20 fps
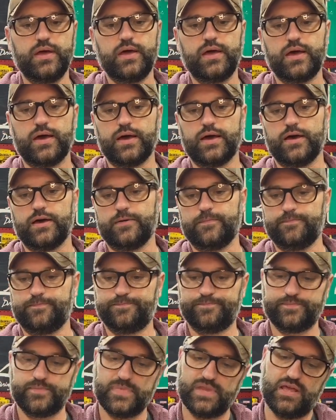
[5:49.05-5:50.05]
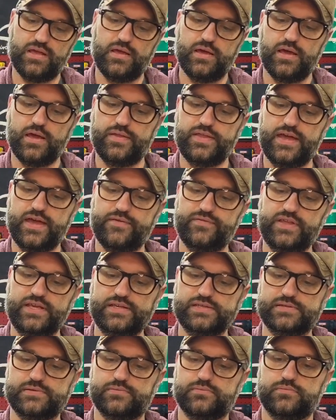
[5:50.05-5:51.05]
Um, and they have
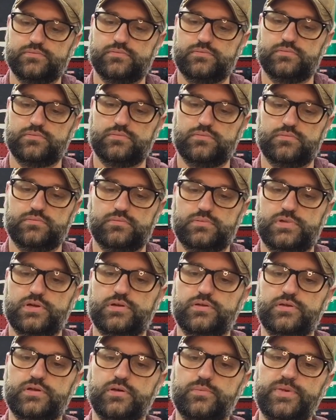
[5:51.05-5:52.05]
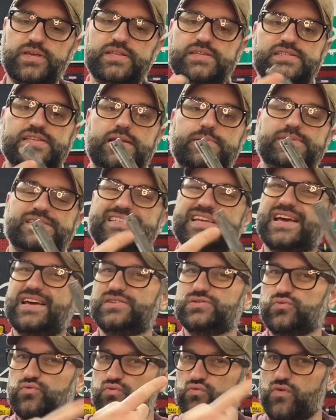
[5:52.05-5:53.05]
these, they'll be the same size
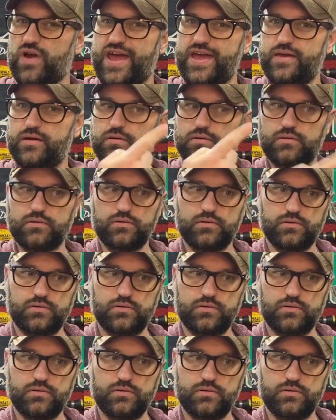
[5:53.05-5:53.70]
rail,